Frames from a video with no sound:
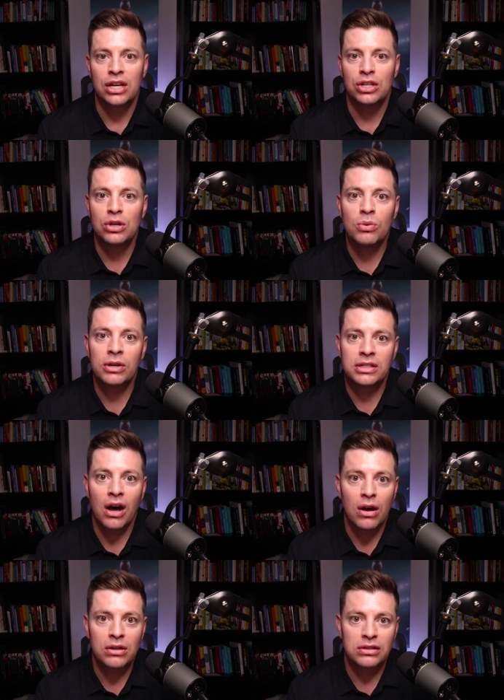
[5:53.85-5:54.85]
You want to
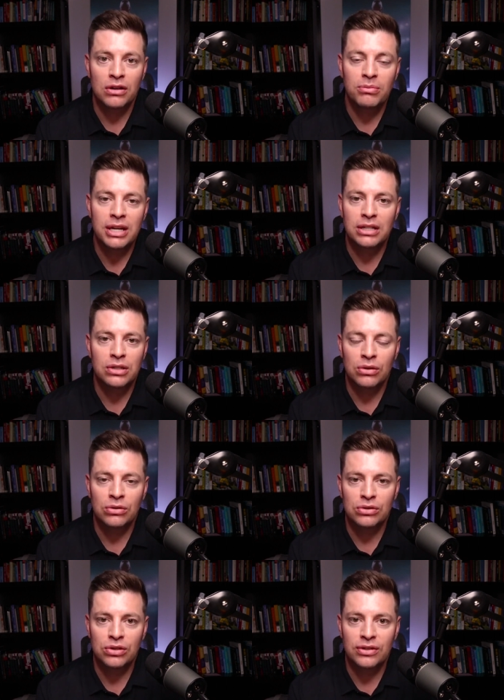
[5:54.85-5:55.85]
also be
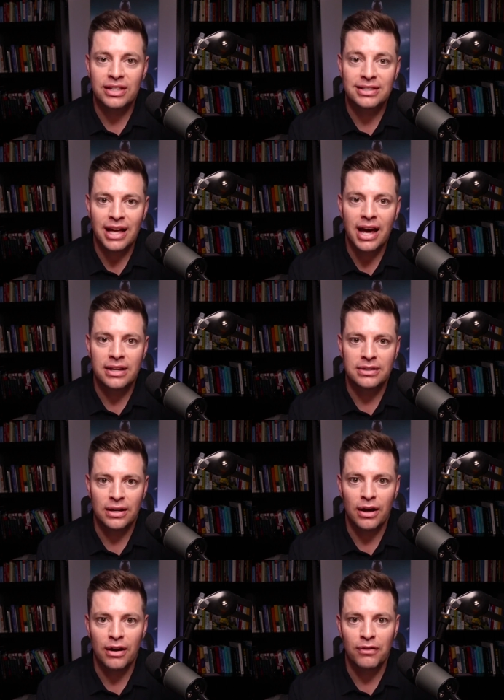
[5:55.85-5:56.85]
attuned to the signs
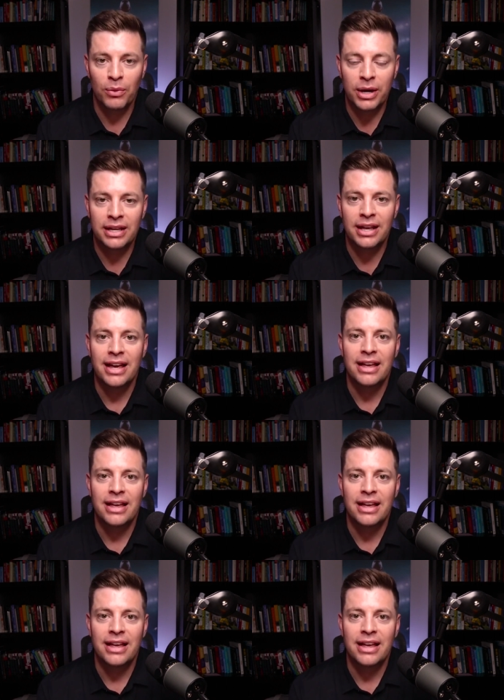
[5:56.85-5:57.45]
of when